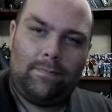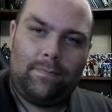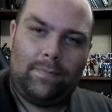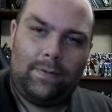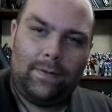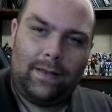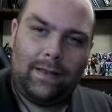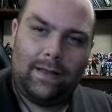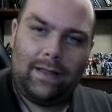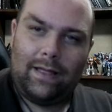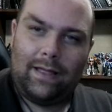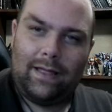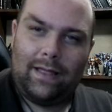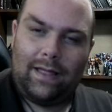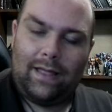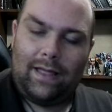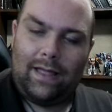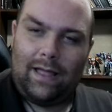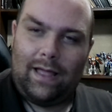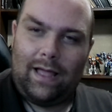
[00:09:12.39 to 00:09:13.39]
But
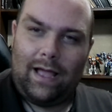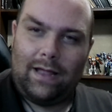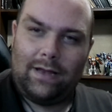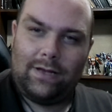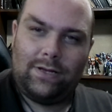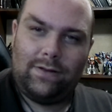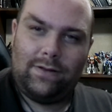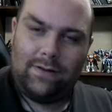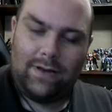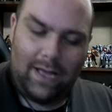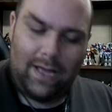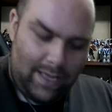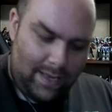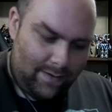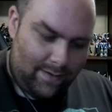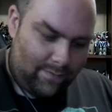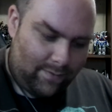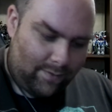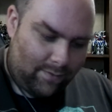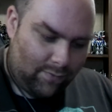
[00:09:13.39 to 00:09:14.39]
I
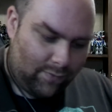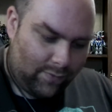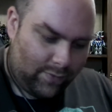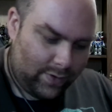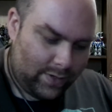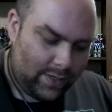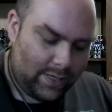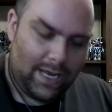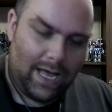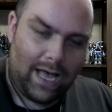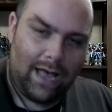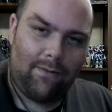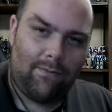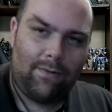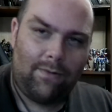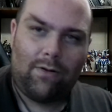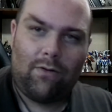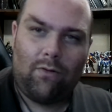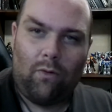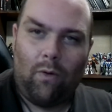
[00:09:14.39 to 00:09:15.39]
should not
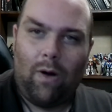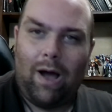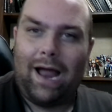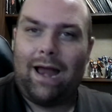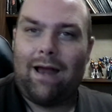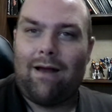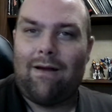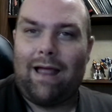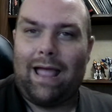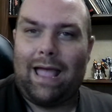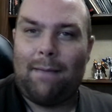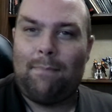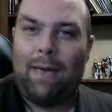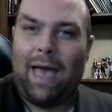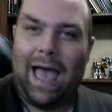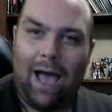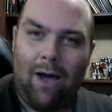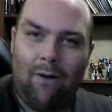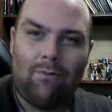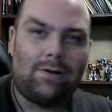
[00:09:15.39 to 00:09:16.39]
require a
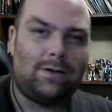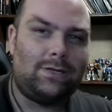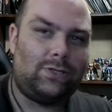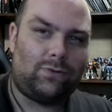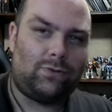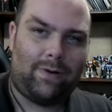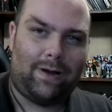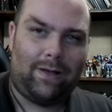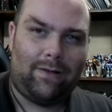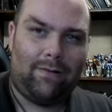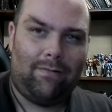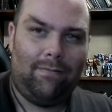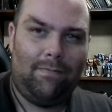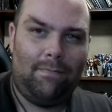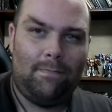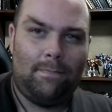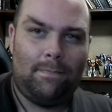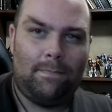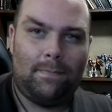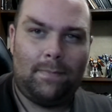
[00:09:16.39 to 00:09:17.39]
power drill
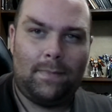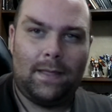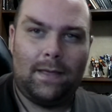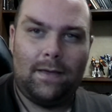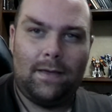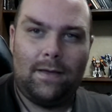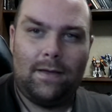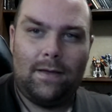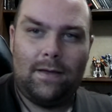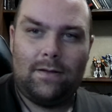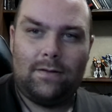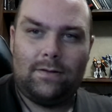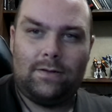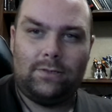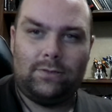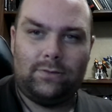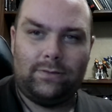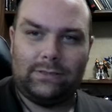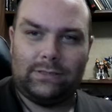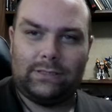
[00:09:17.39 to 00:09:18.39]
to
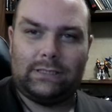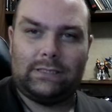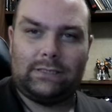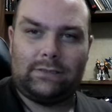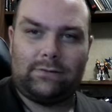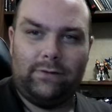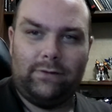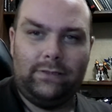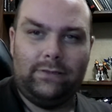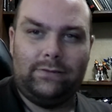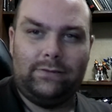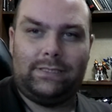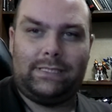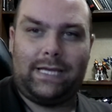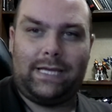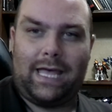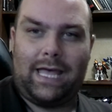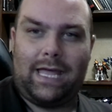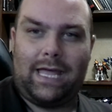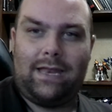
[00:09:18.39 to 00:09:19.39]
drill screws
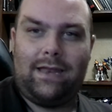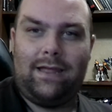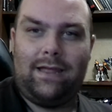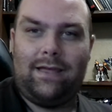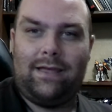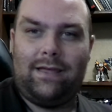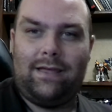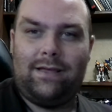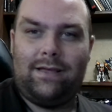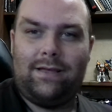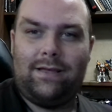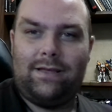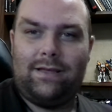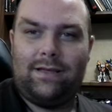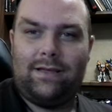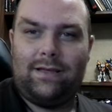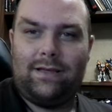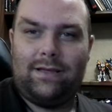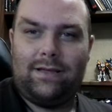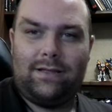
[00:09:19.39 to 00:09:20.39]
in
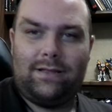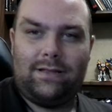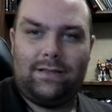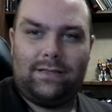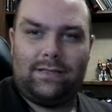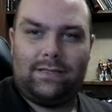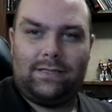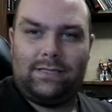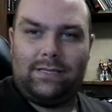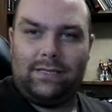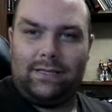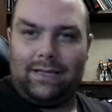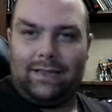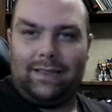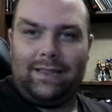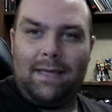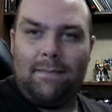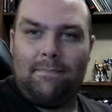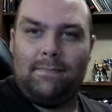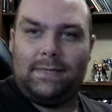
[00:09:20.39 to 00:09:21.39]
to the
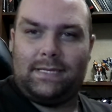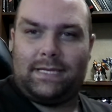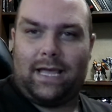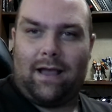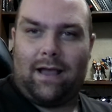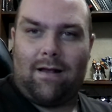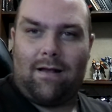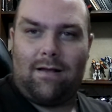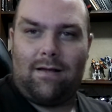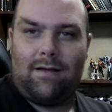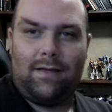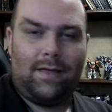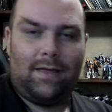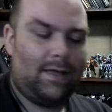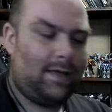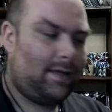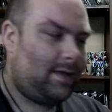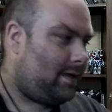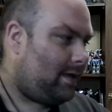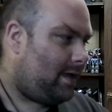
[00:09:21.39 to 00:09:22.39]
limbs here.
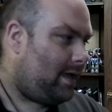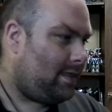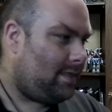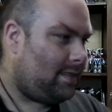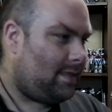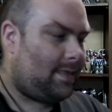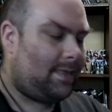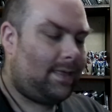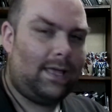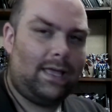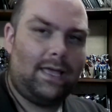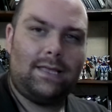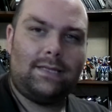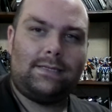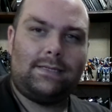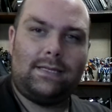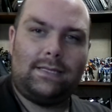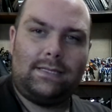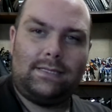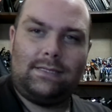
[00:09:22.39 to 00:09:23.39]
And the thing
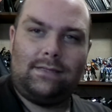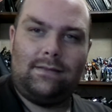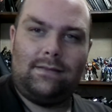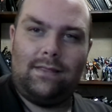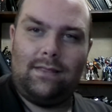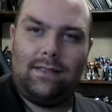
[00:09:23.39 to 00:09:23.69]
is, it's